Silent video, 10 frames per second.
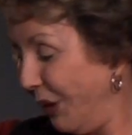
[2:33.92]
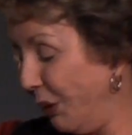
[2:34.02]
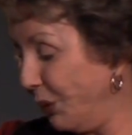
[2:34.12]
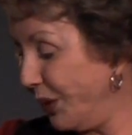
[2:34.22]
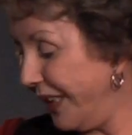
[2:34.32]

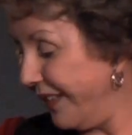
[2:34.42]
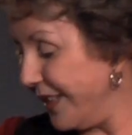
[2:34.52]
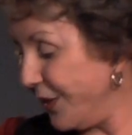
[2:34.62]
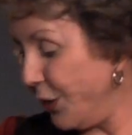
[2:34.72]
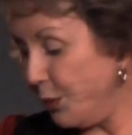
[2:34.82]
Holding
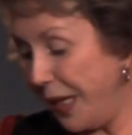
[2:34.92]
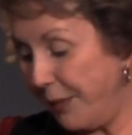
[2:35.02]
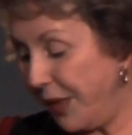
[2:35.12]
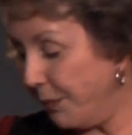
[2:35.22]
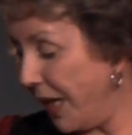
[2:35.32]
this new
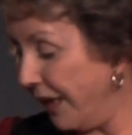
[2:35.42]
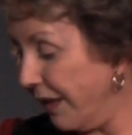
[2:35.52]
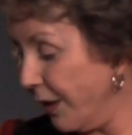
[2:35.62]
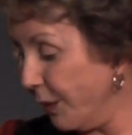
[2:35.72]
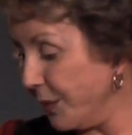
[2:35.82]
baby in my
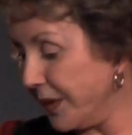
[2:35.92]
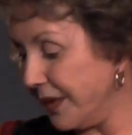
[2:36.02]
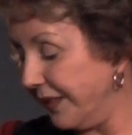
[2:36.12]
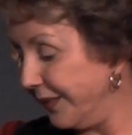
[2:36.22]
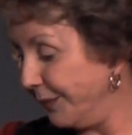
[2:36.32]
arms,
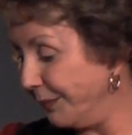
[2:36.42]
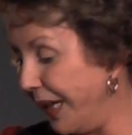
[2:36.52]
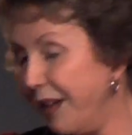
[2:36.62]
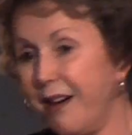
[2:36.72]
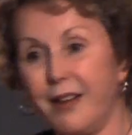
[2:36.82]

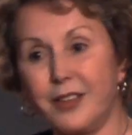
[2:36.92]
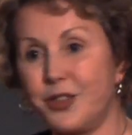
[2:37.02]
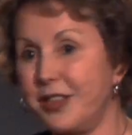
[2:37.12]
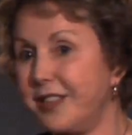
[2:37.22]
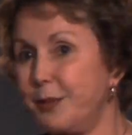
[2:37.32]
my heart
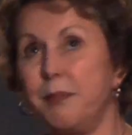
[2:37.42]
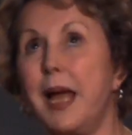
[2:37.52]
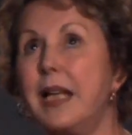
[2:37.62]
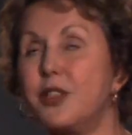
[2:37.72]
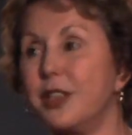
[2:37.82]
just
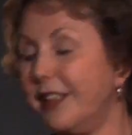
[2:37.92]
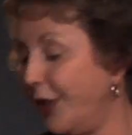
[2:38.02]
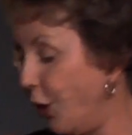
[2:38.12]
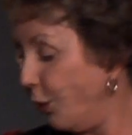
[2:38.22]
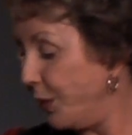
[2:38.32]

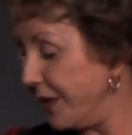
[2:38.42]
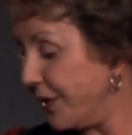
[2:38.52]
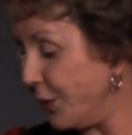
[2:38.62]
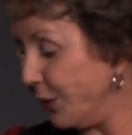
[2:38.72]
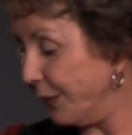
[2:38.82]
magically
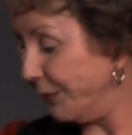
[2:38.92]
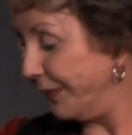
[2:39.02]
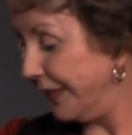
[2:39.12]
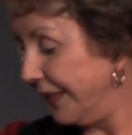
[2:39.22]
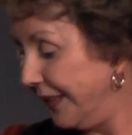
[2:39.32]
opens to him.
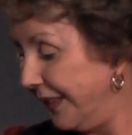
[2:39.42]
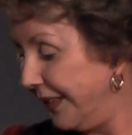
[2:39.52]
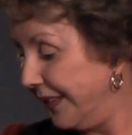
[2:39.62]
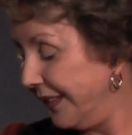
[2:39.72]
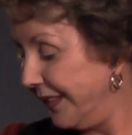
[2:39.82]

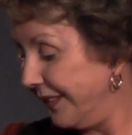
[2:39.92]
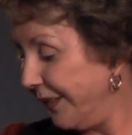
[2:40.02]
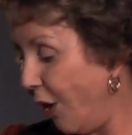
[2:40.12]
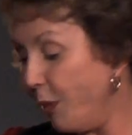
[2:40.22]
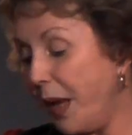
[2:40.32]

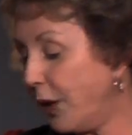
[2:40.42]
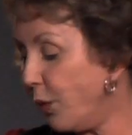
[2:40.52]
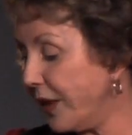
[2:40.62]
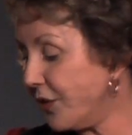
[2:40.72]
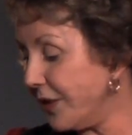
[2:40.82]
All my
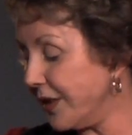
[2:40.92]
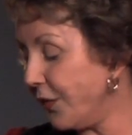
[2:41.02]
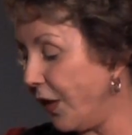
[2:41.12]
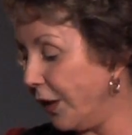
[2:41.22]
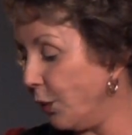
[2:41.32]
questions
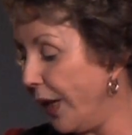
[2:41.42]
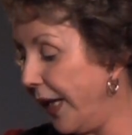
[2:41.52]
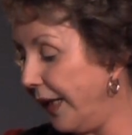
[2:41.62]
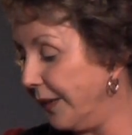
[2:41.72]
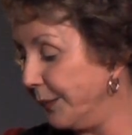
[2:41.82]
fall
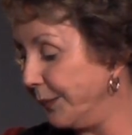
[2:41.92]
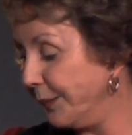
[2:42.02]
away.